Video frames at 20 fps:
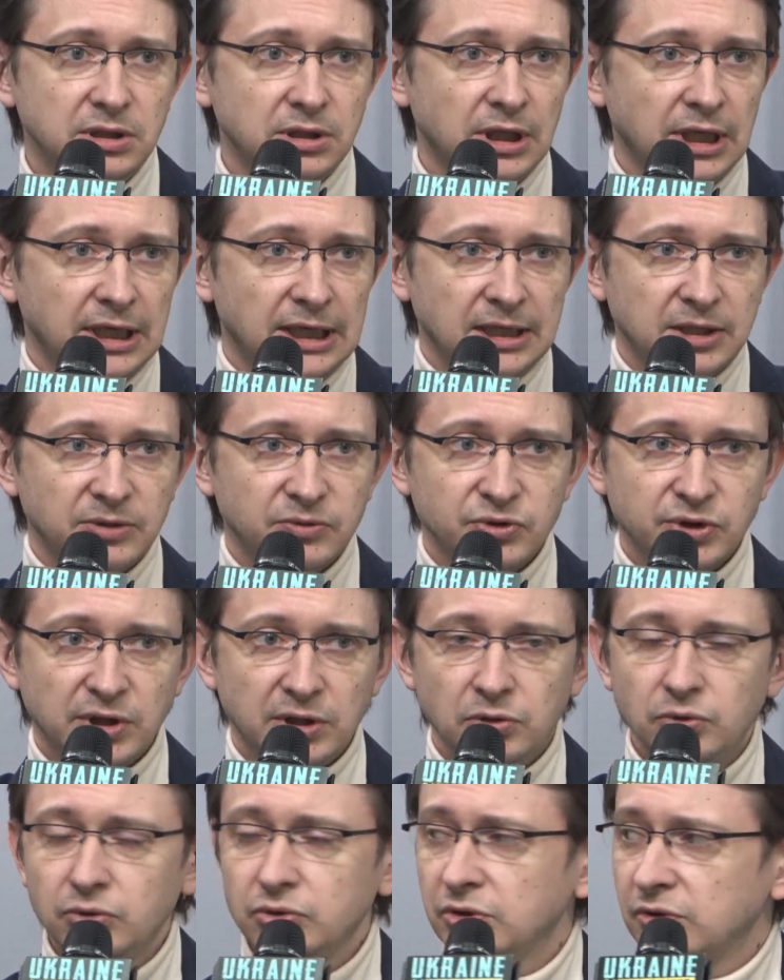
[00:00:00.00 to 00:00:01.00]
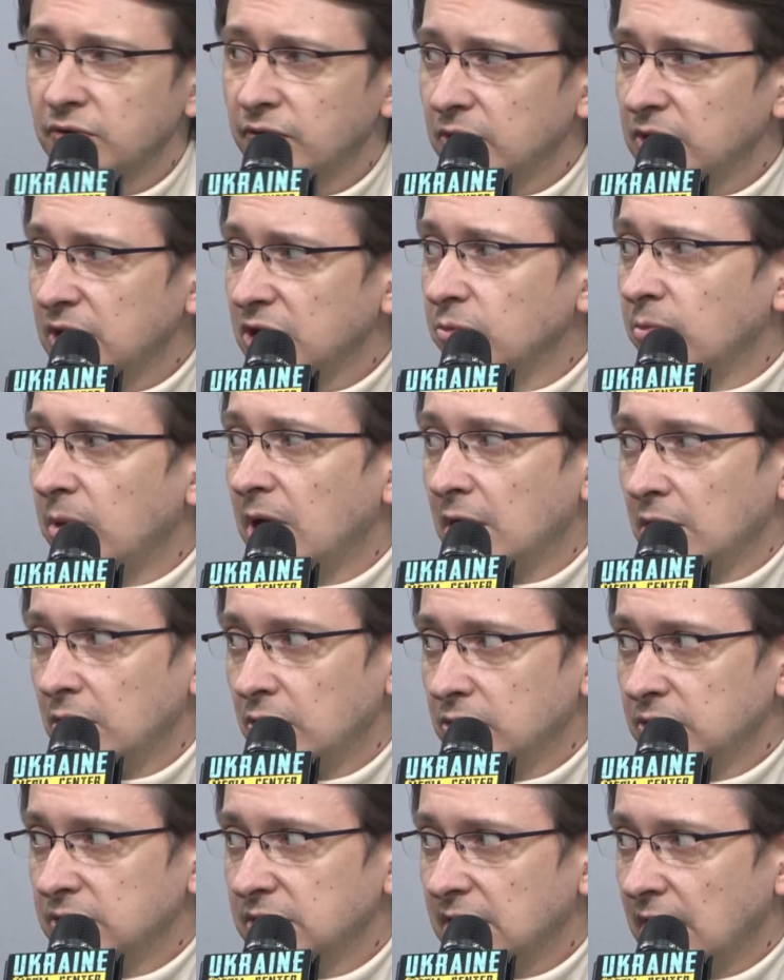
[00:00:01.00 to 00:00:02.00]
given the
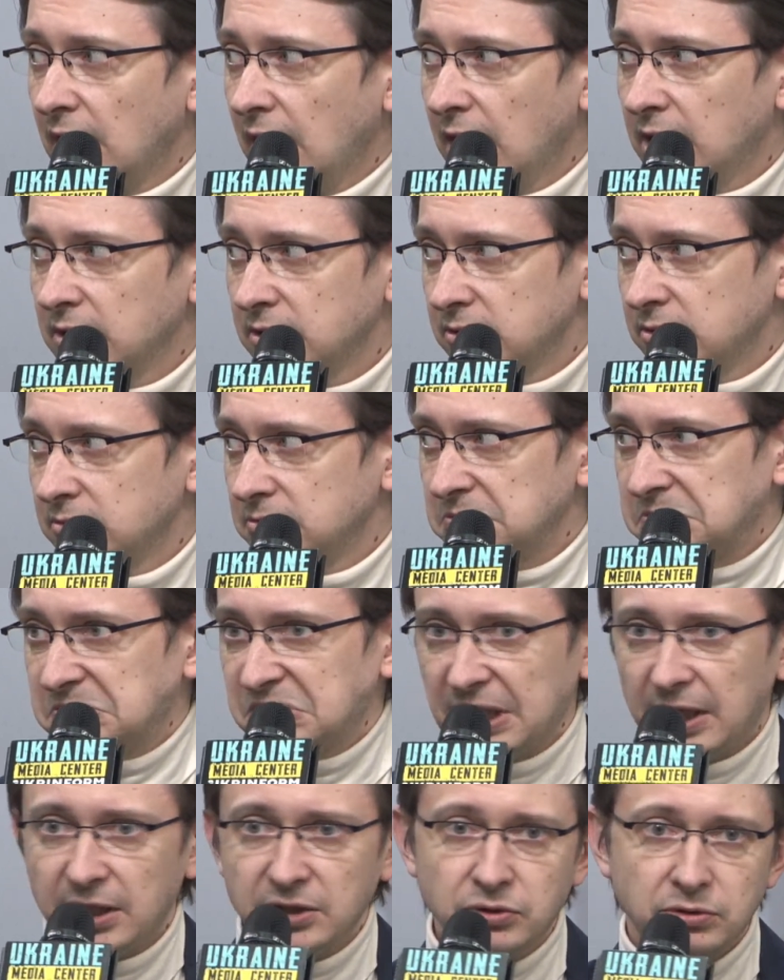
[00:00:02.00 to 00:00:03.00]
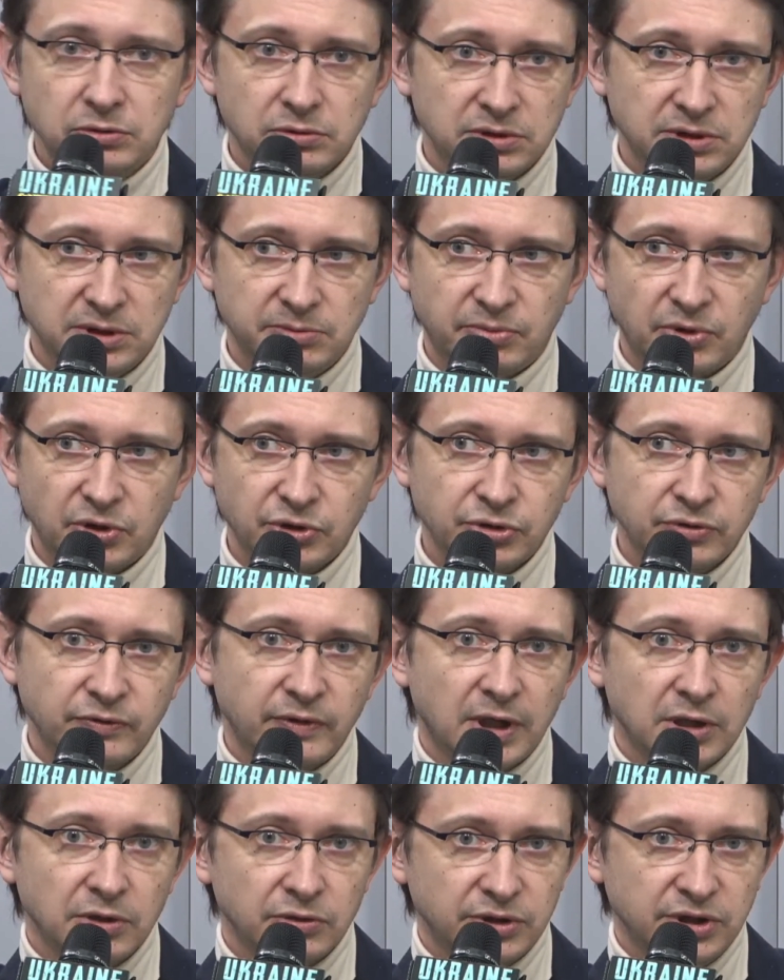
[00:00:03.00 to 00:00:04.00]
approaches that the
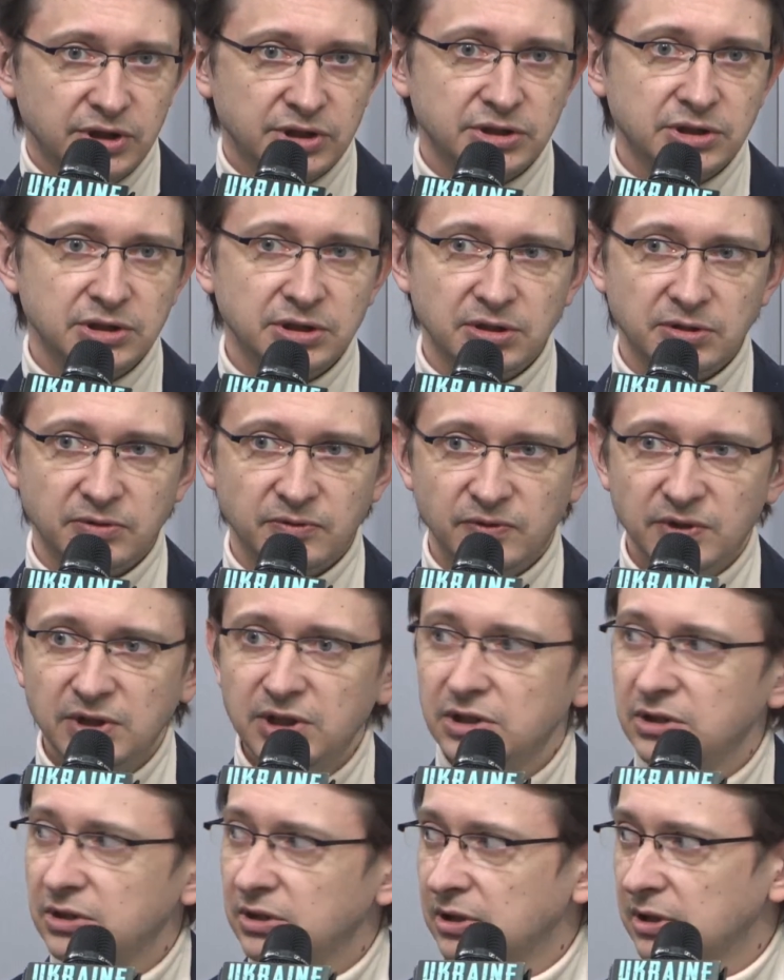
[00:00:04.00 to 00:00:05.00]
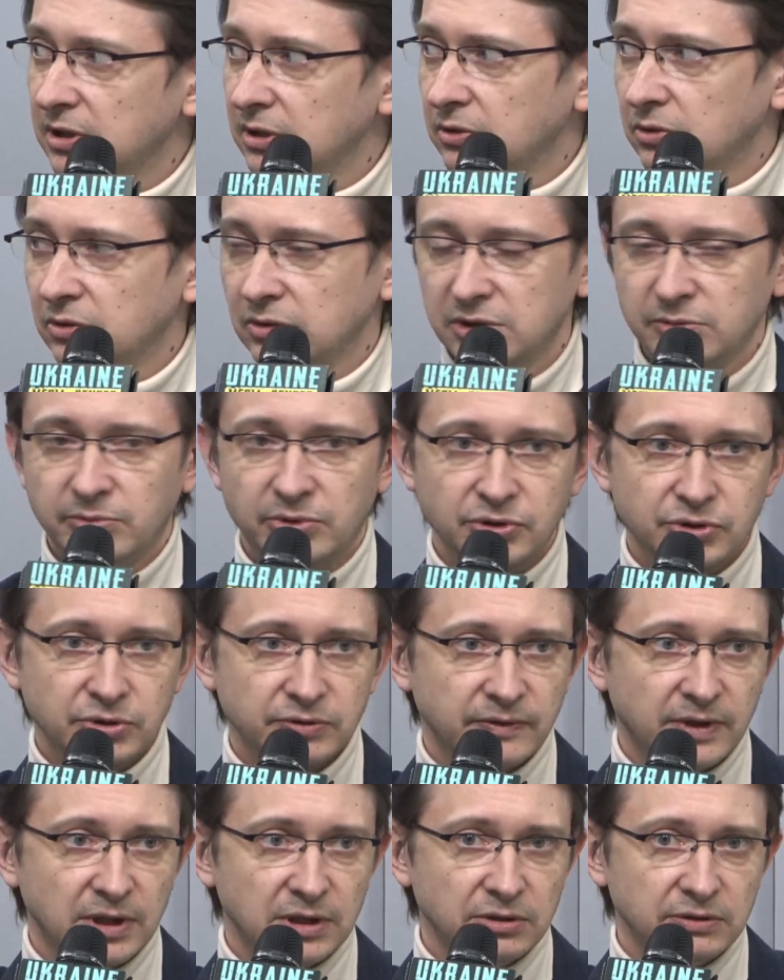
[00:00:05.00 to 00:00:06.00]
humanity has
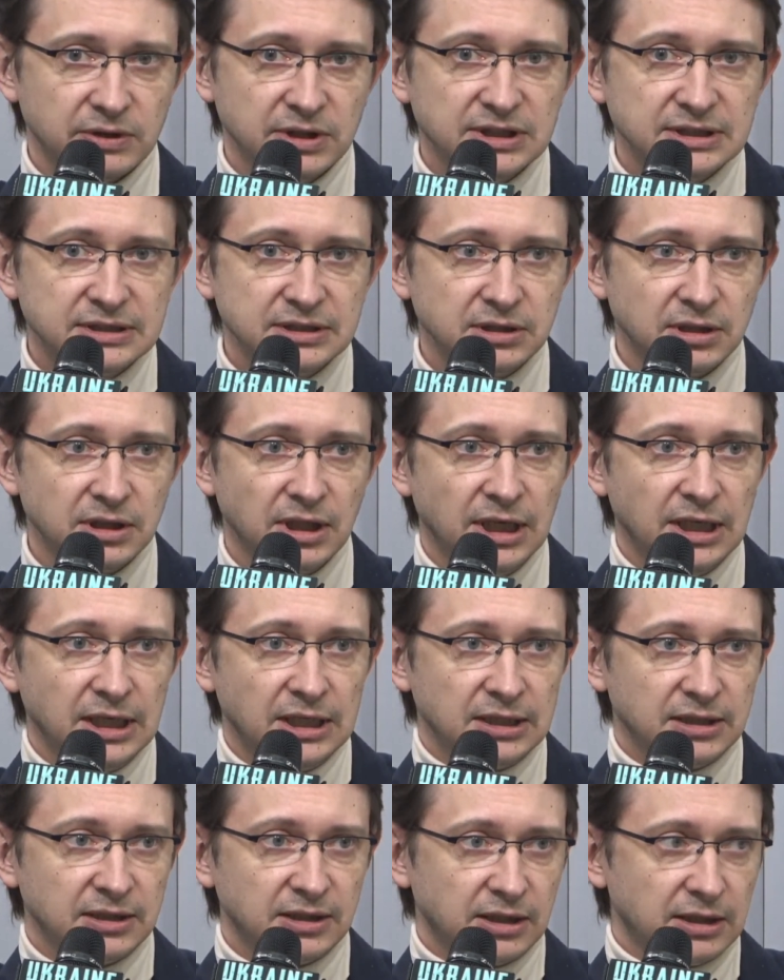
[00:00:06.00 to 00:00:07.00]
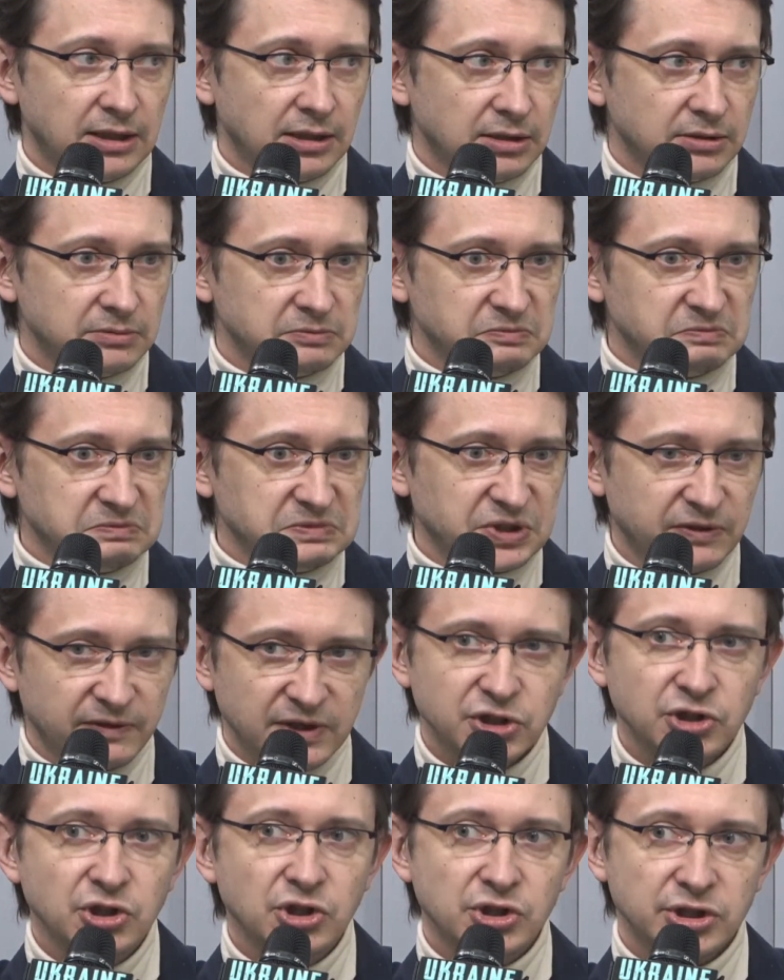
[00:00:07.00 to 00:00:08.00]
developed during the
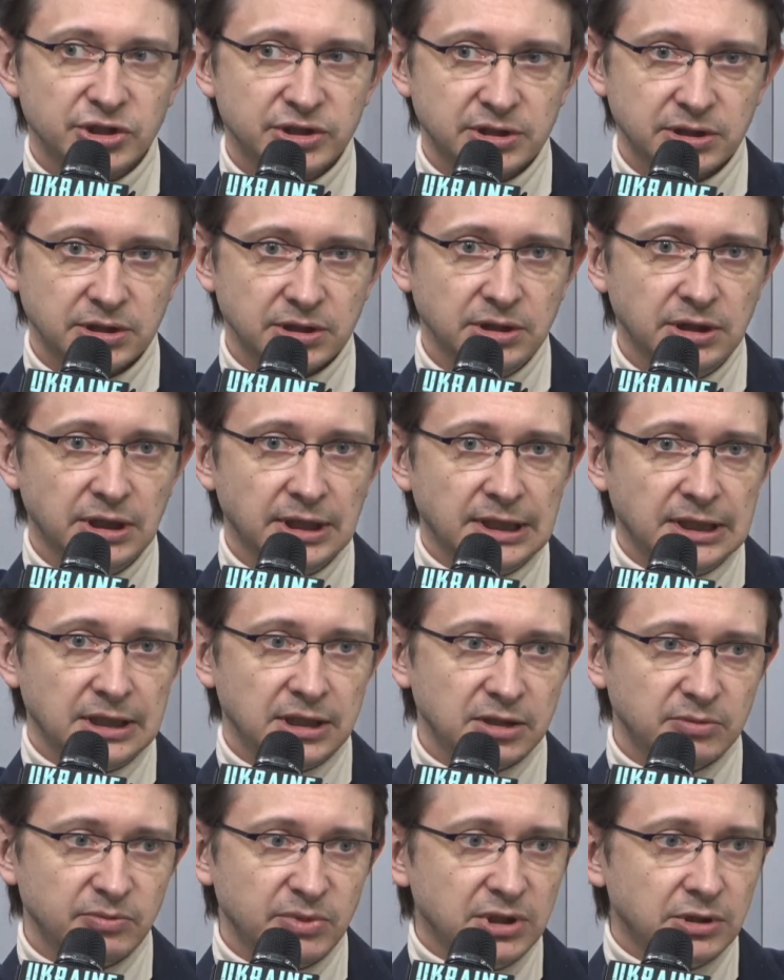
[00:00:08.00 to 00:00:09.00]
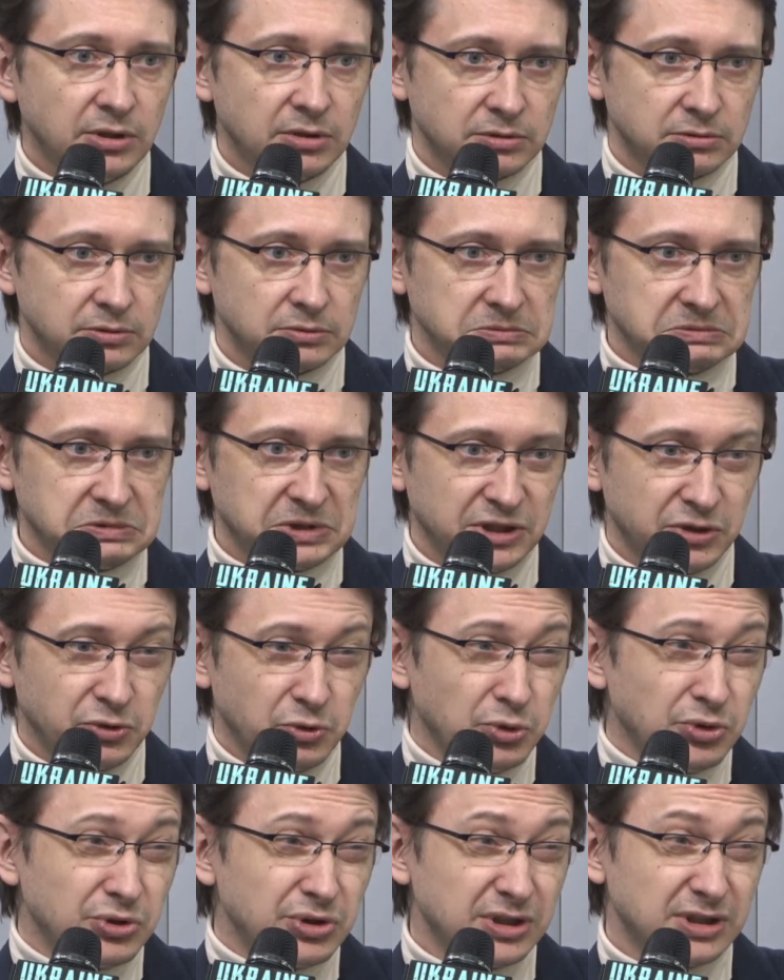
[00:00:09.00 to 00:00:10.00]
time of different wars and other
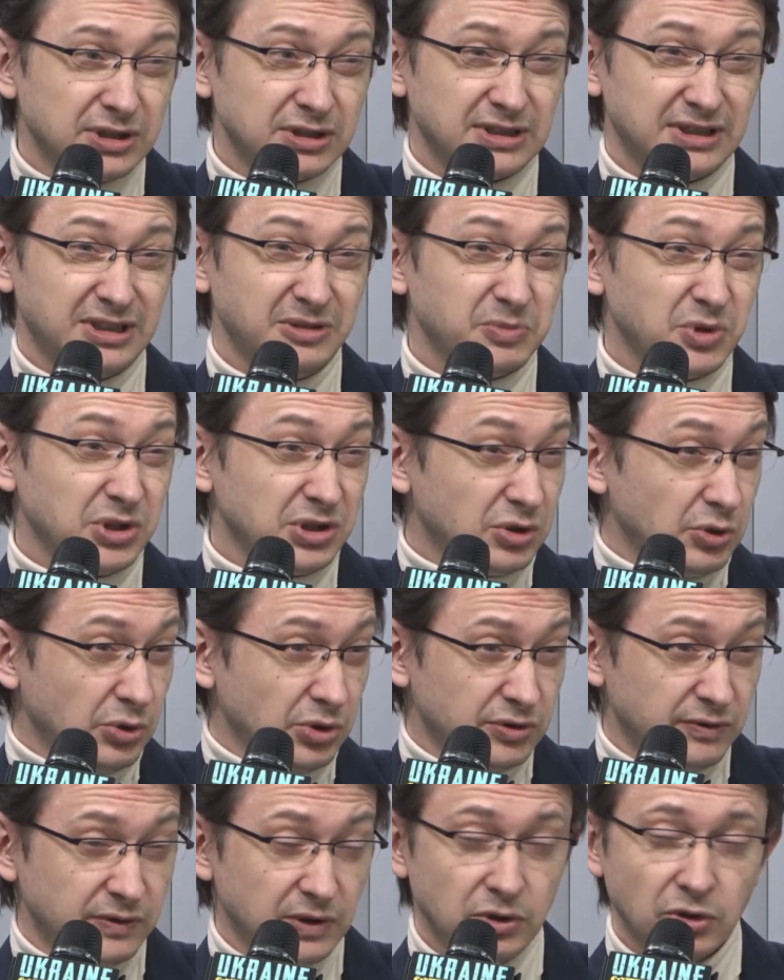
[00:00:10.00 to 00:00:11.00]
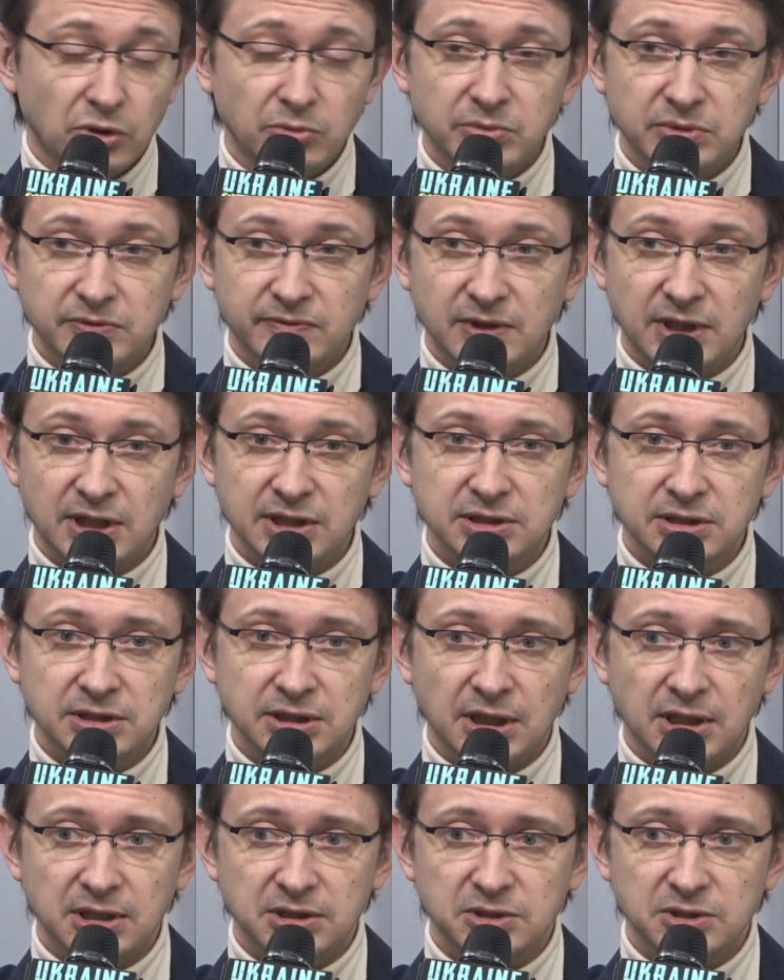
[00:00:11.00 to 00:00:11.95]
crises. And